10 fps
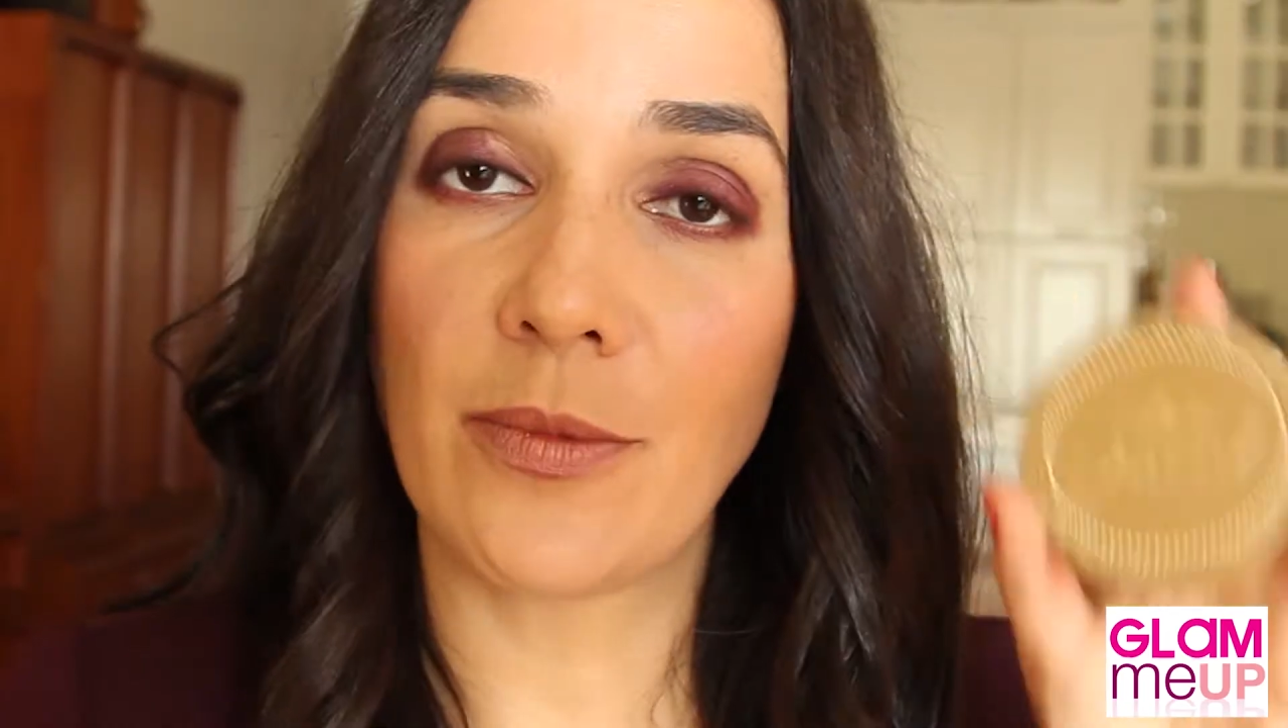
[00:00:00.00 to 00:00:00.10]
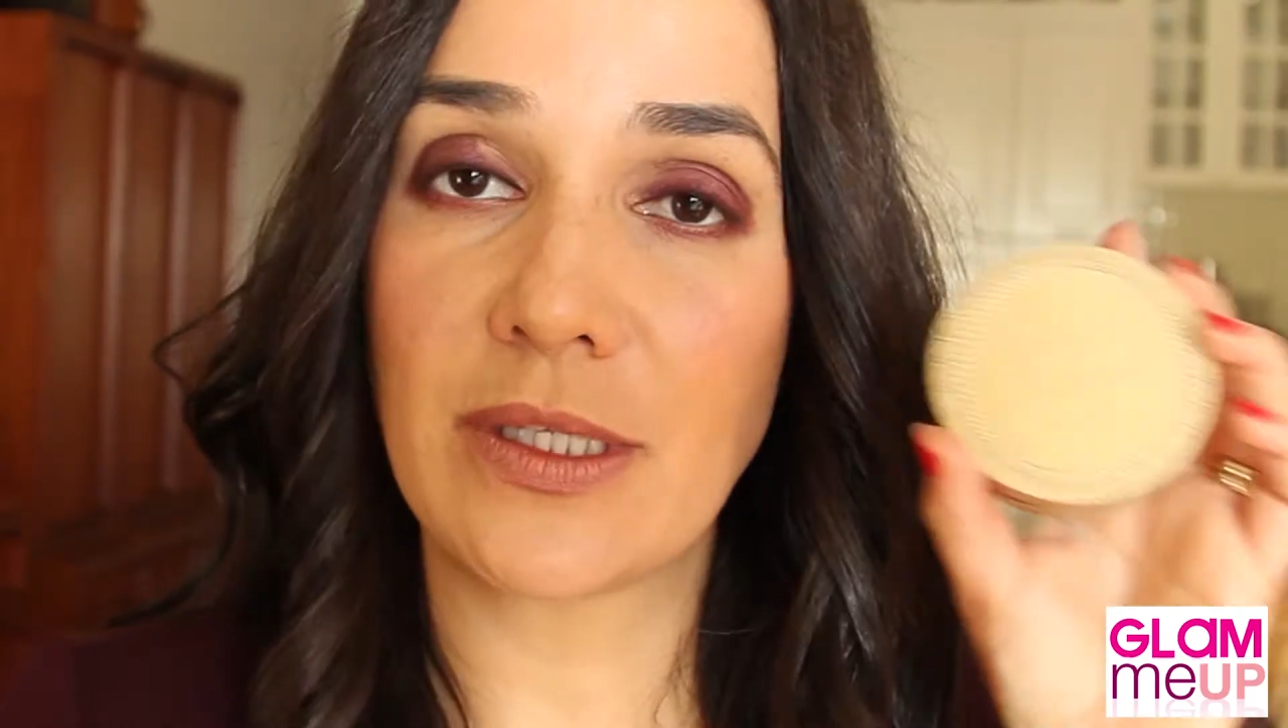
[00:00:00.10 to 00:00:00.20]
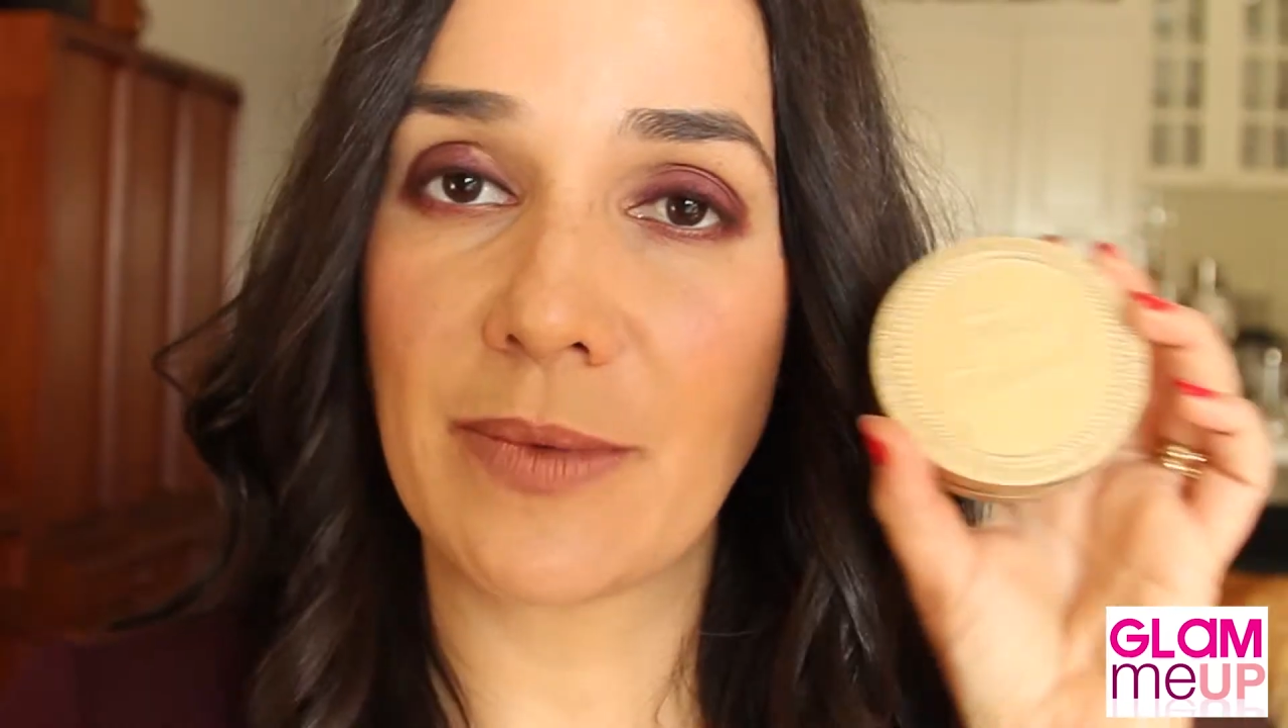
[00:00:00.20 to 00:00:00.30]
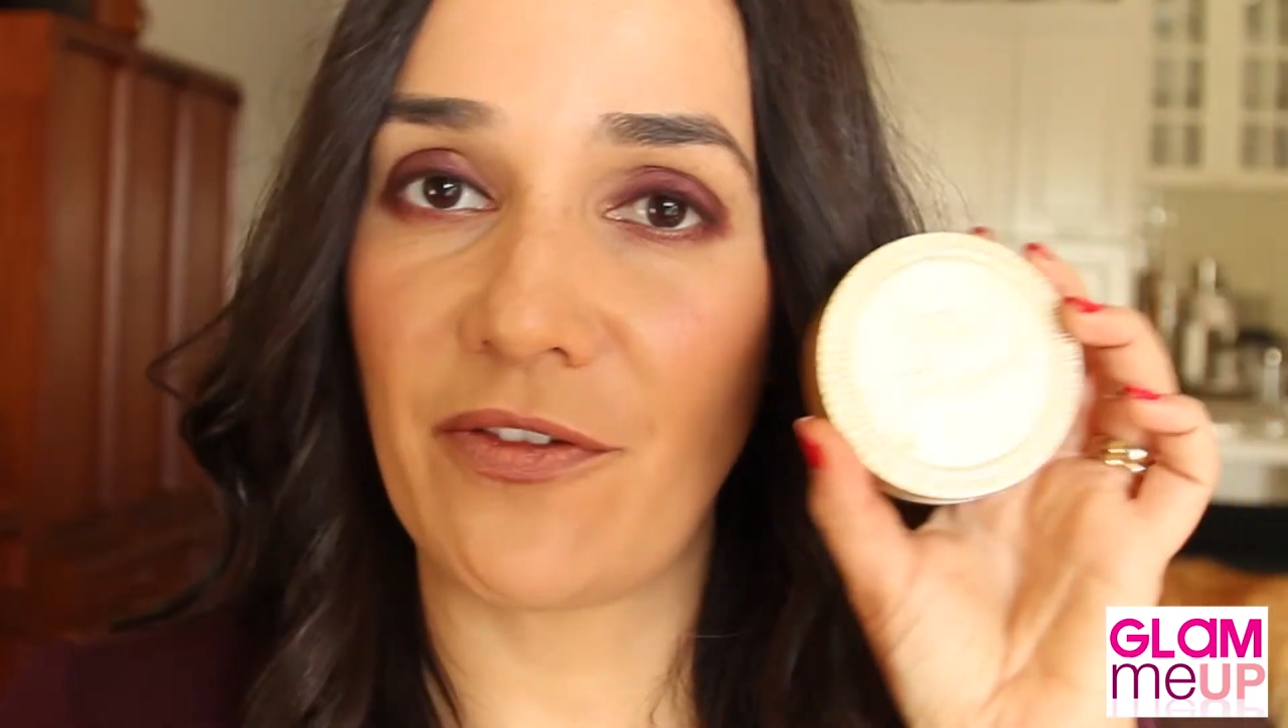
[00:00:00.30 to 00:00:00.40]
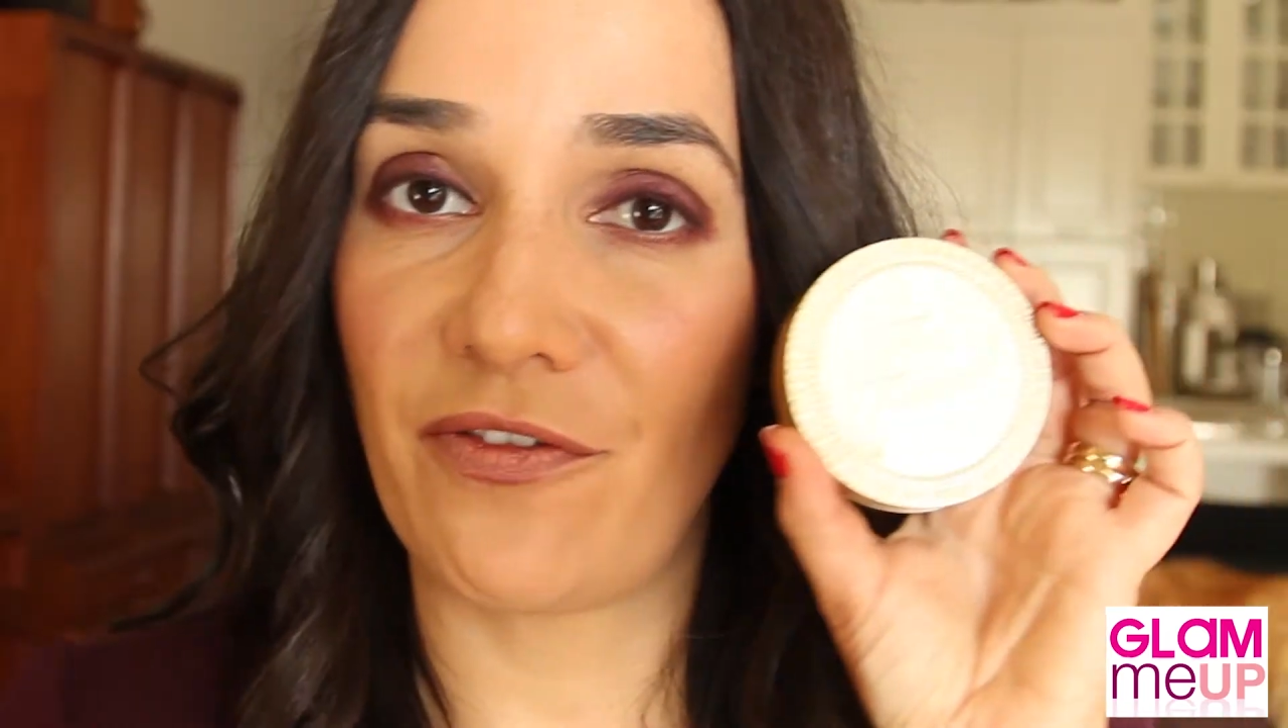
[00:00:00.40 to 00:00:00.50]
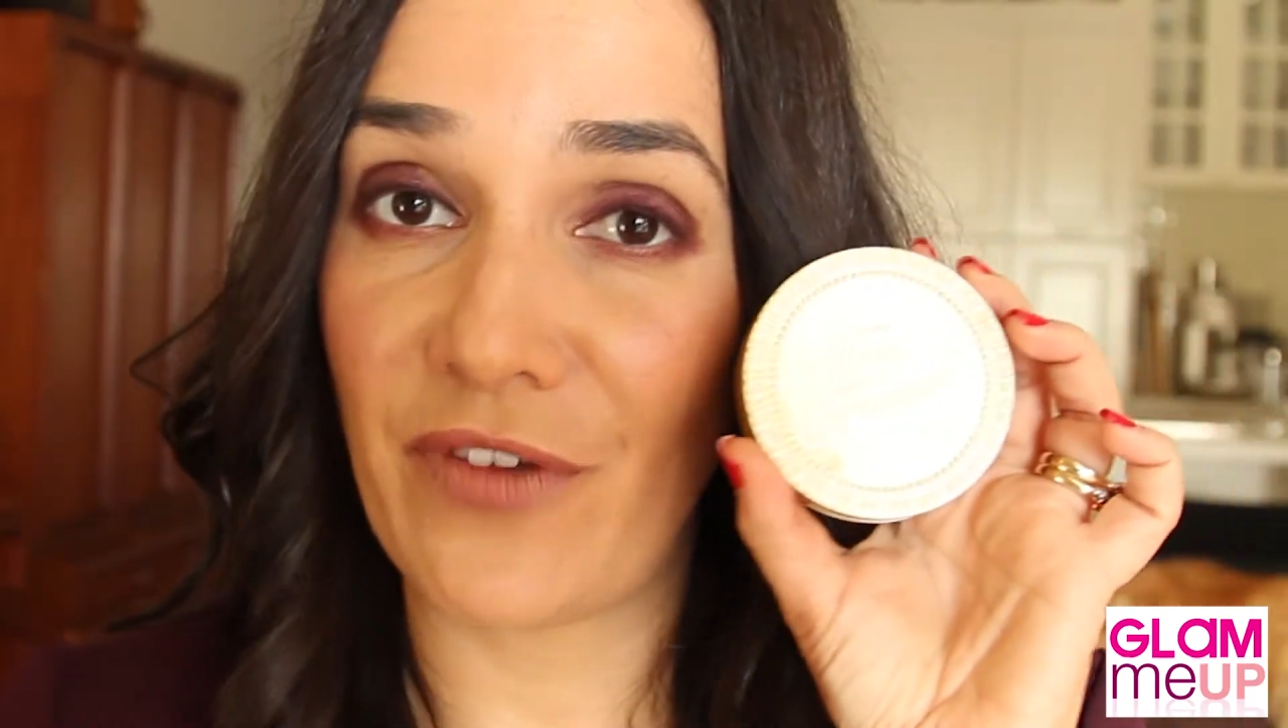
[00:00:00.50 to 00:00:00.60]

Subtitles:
I'm using my